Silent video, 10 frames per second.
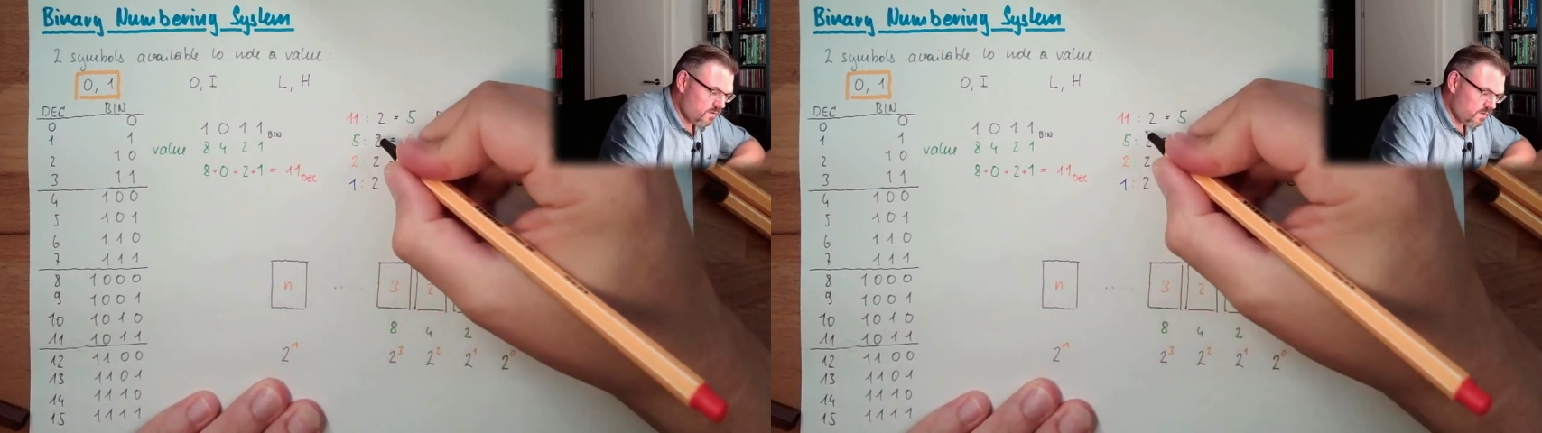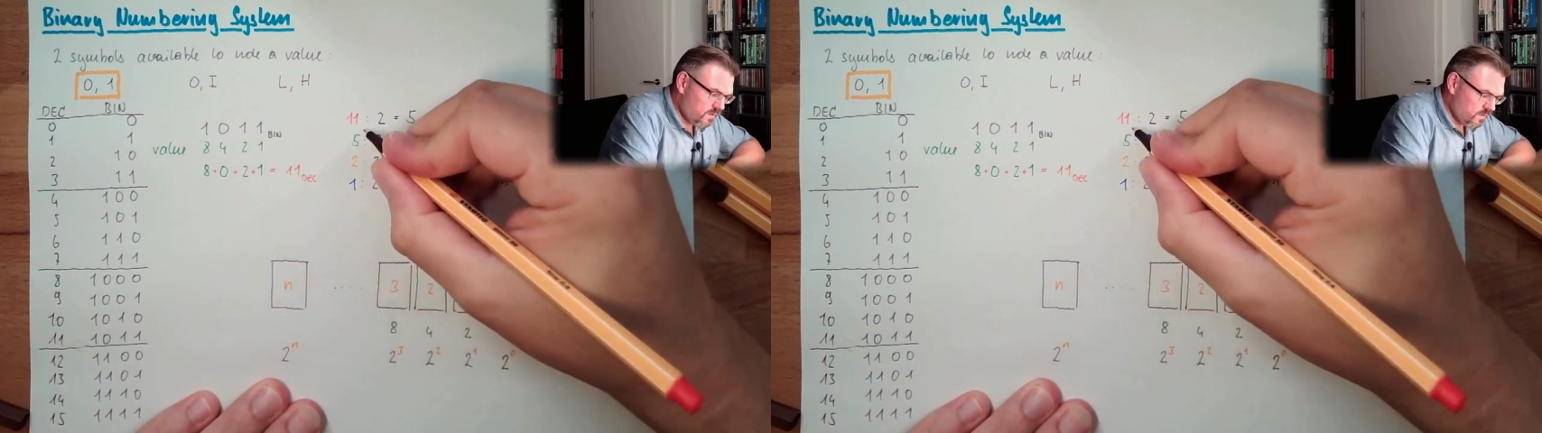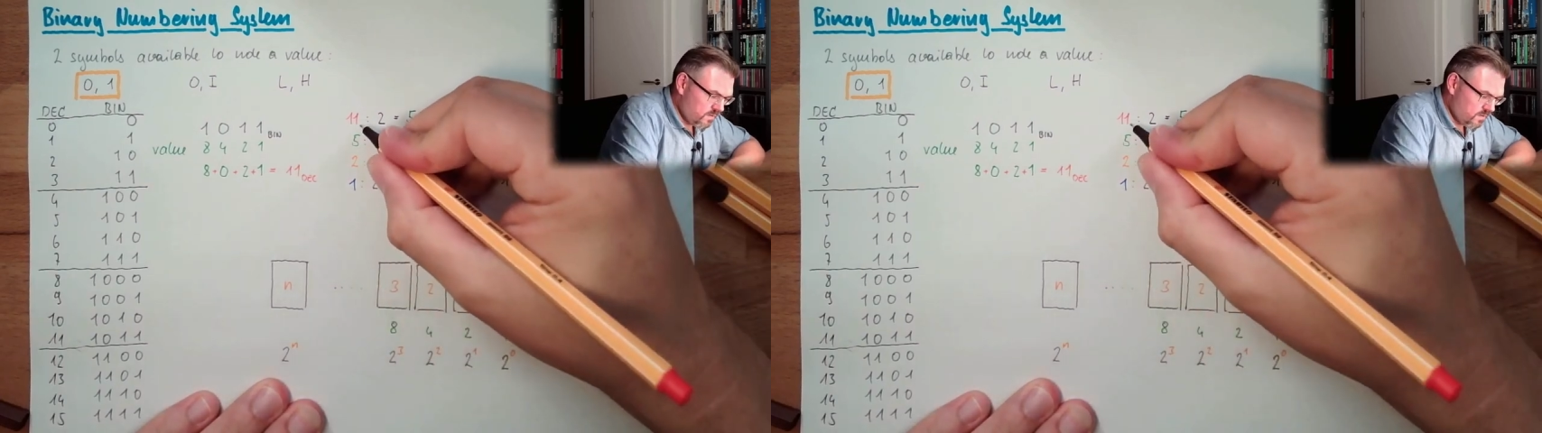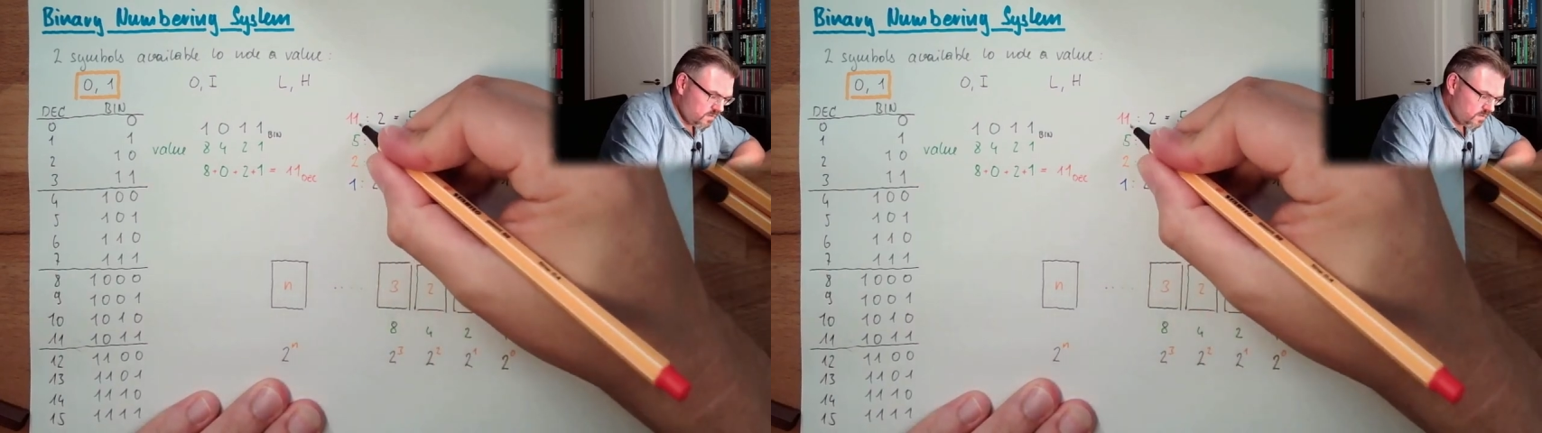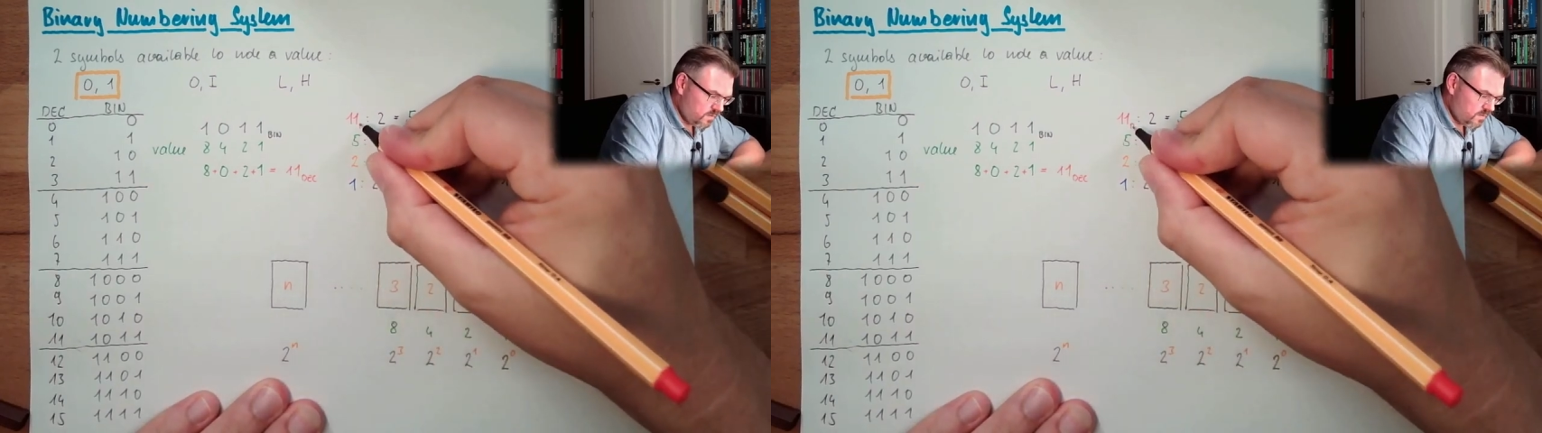
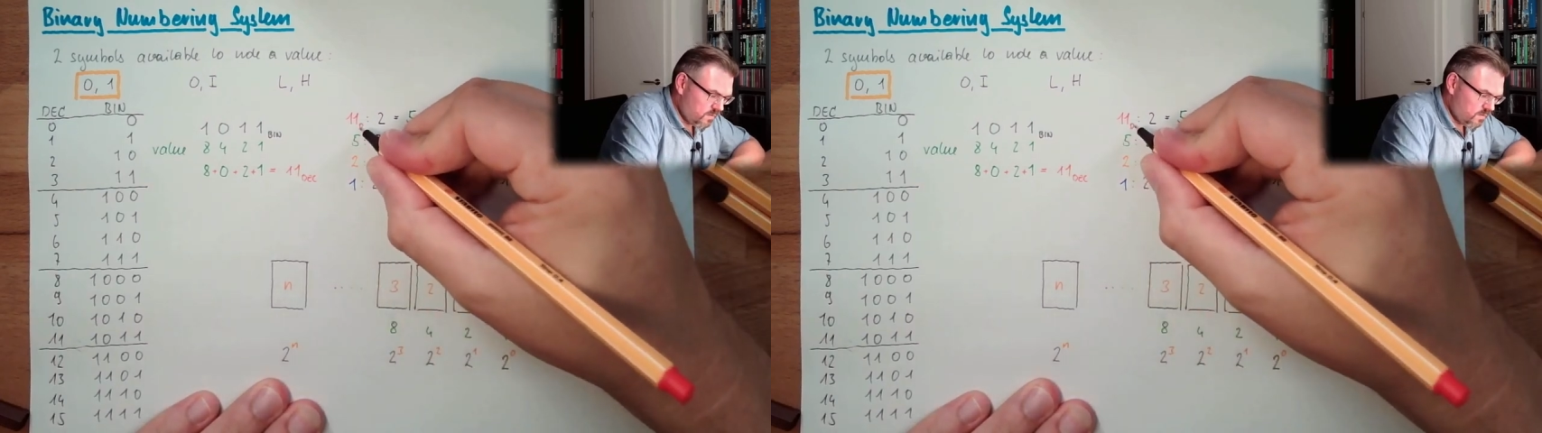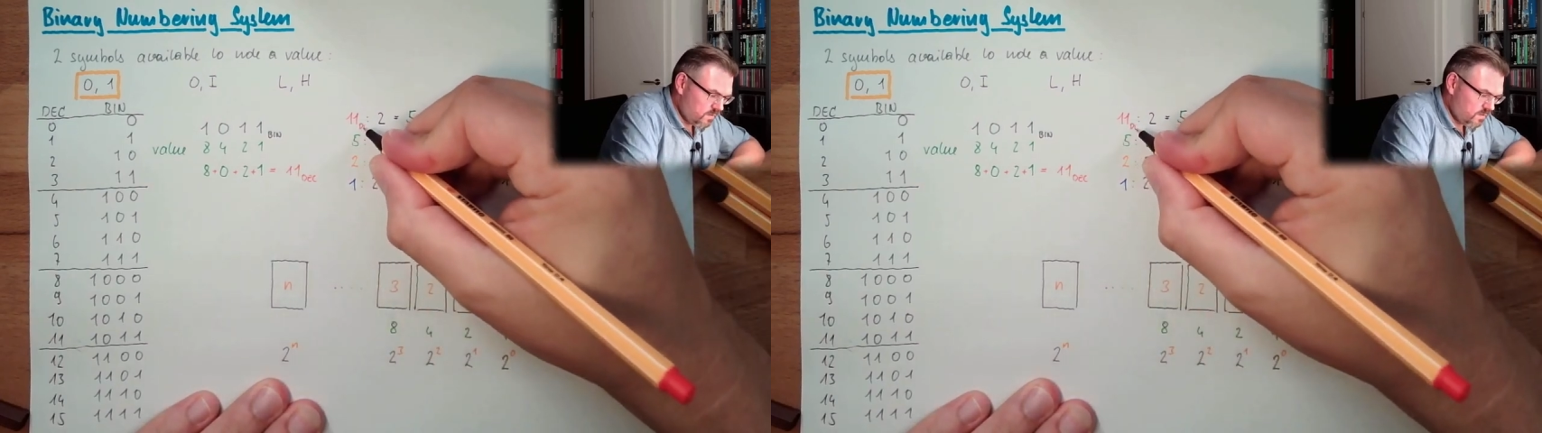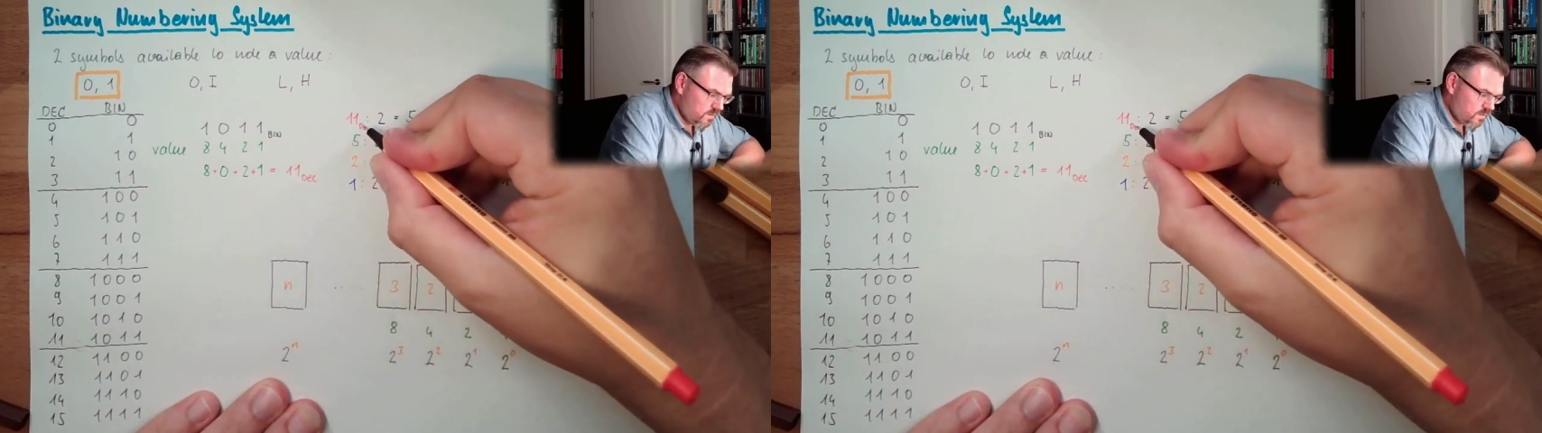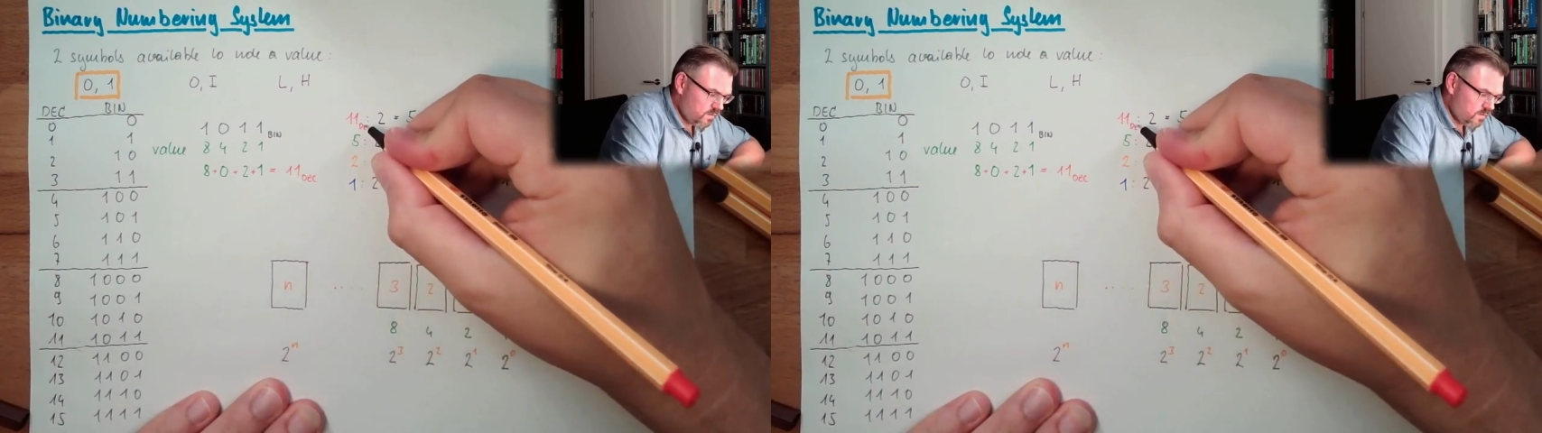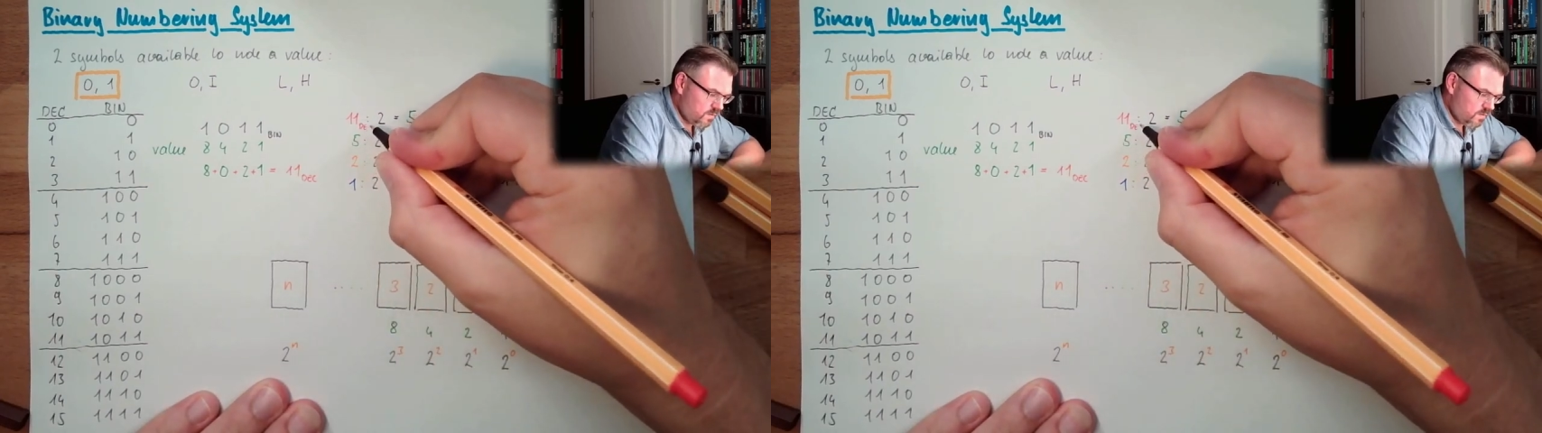
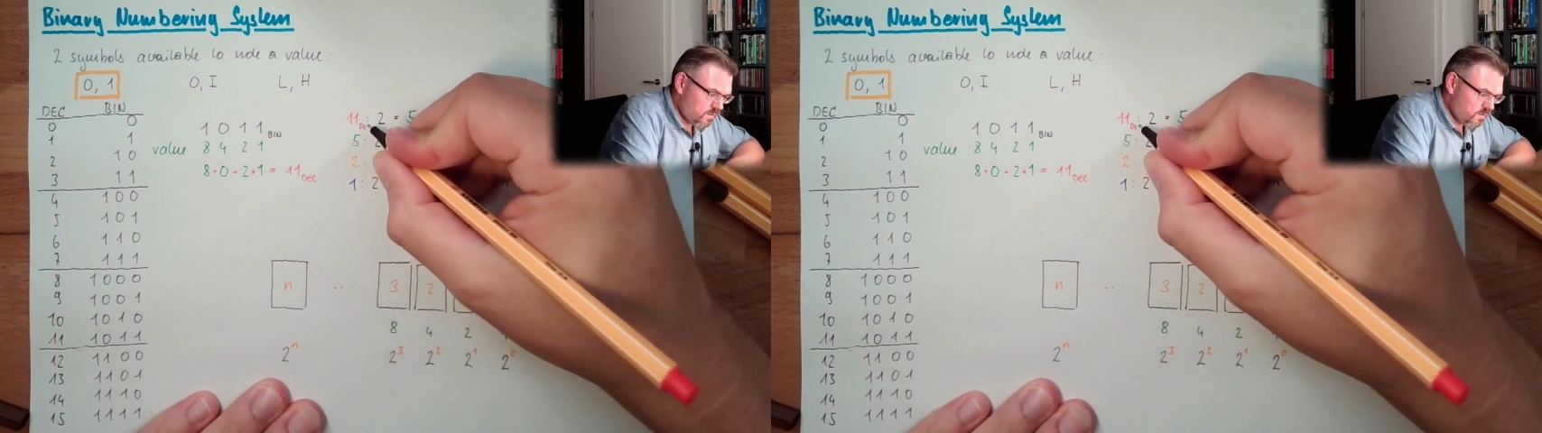Nobody speaks.